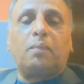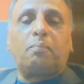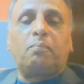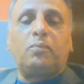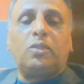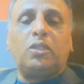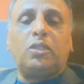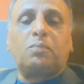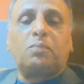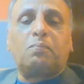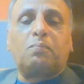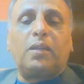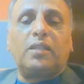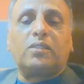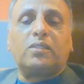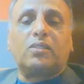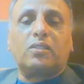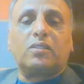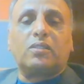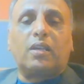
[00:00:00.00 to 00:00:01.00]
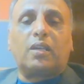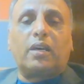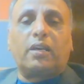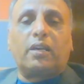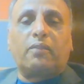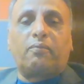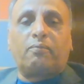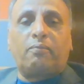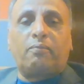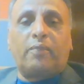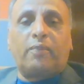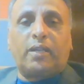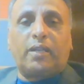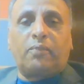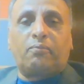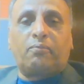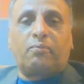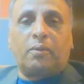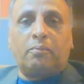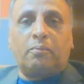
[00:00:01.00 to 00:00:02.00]
these places are very
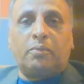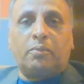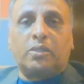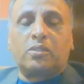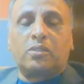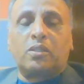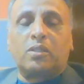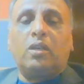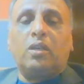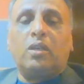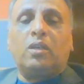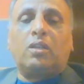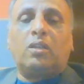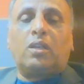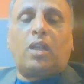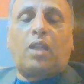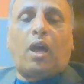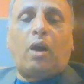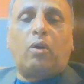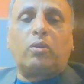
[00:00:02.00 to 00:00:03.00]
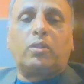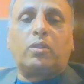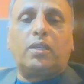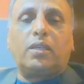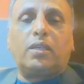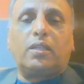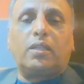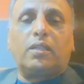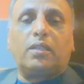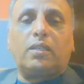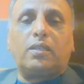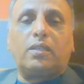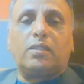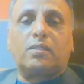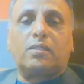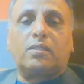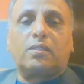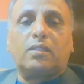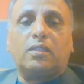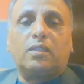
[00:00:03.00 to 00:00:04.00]
famous. Now
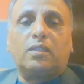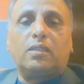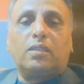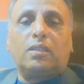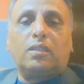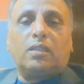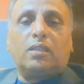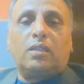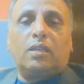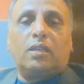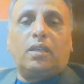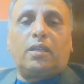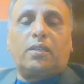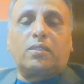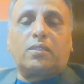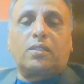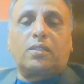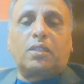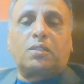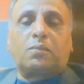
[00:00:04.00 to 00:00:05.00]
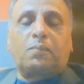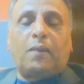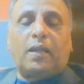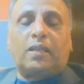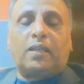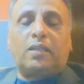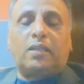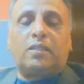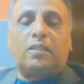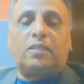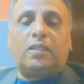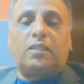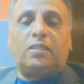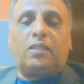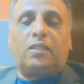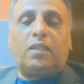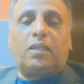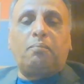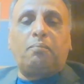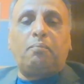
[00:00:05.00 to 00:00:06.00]
it is expected that
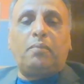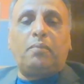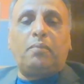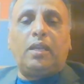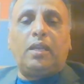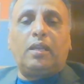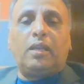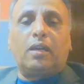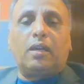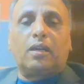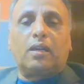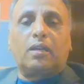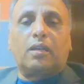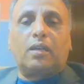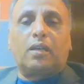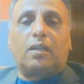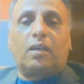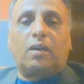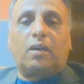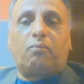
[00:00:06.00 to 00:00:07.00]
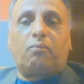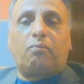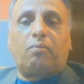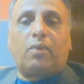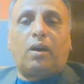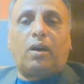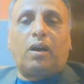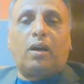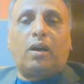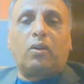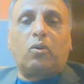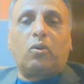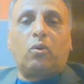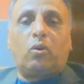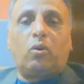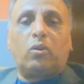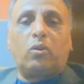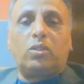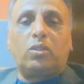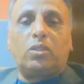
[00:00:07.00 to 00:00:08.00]
there may occur a war
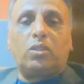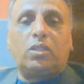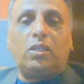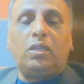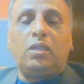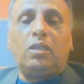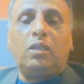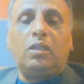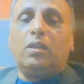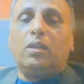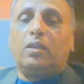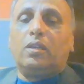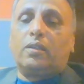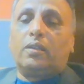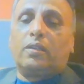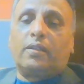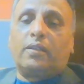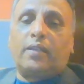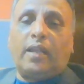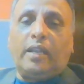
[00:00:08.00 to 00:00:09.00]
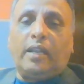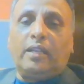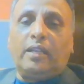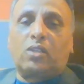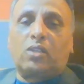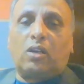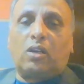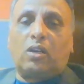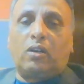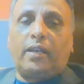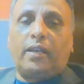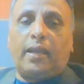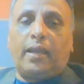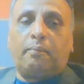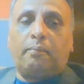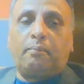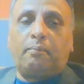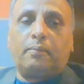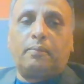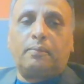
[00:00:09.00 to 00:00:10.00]
on the Renaissance
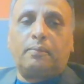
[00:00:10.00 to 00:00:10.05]
Dam.